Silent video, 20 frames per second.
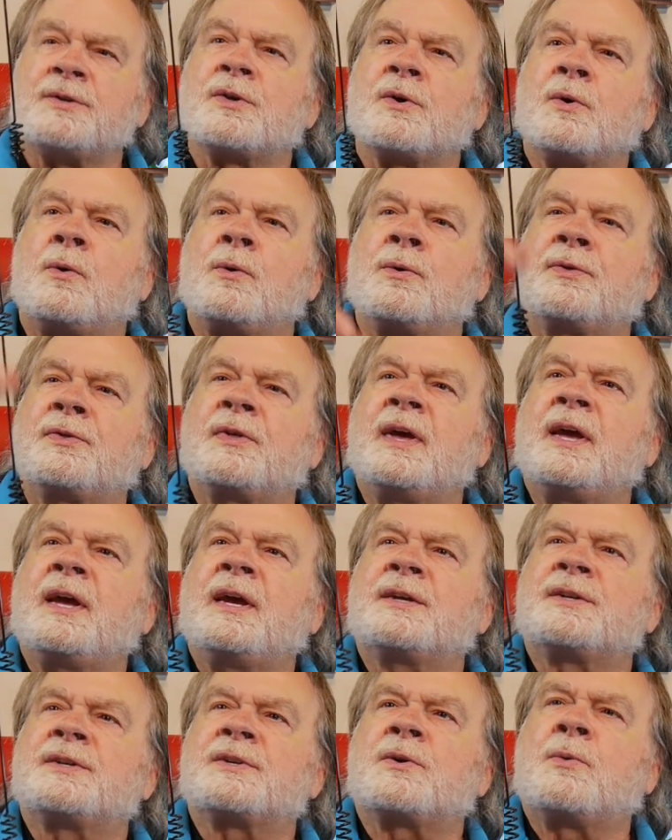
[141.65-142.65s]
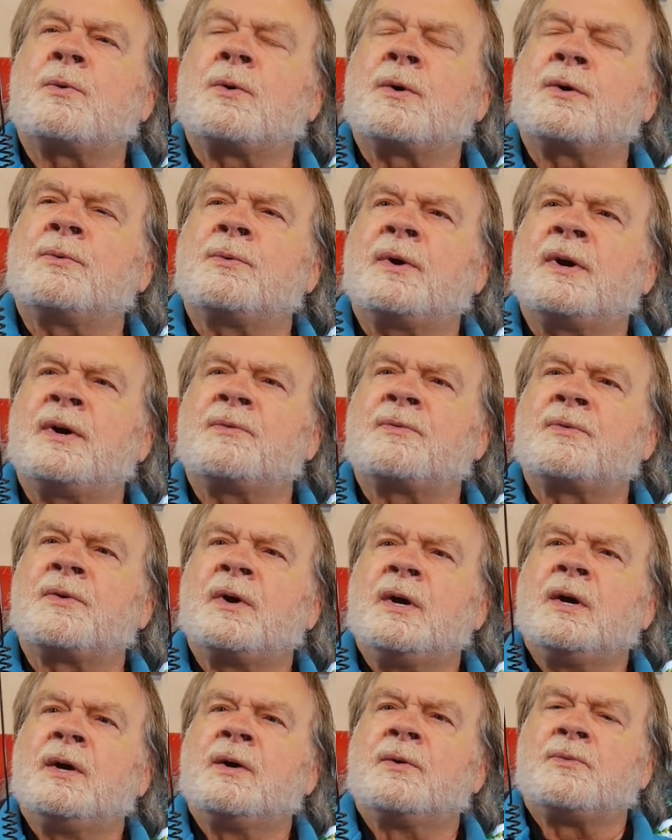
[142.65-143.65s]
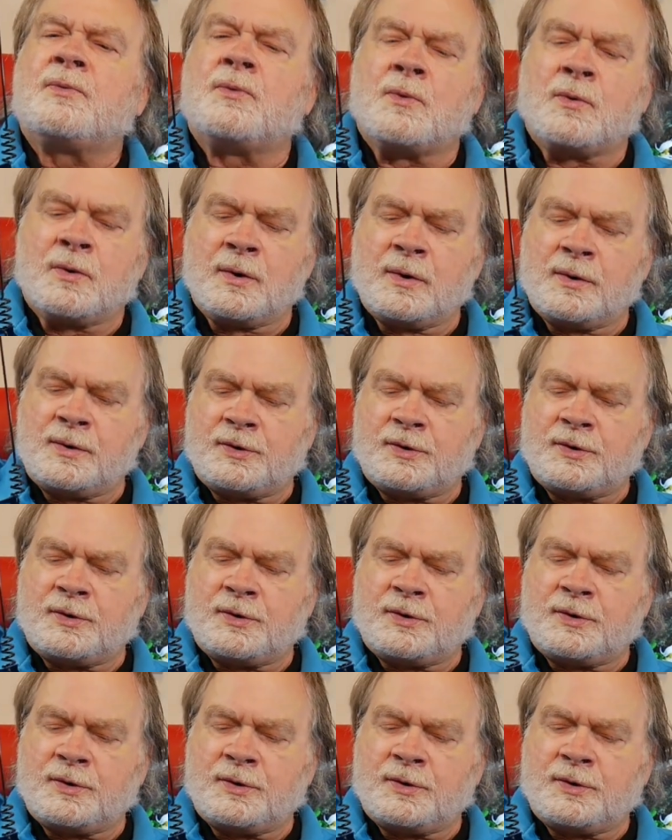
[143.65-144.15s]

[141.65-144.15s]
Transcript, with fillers: The whole thing is a quarter wave for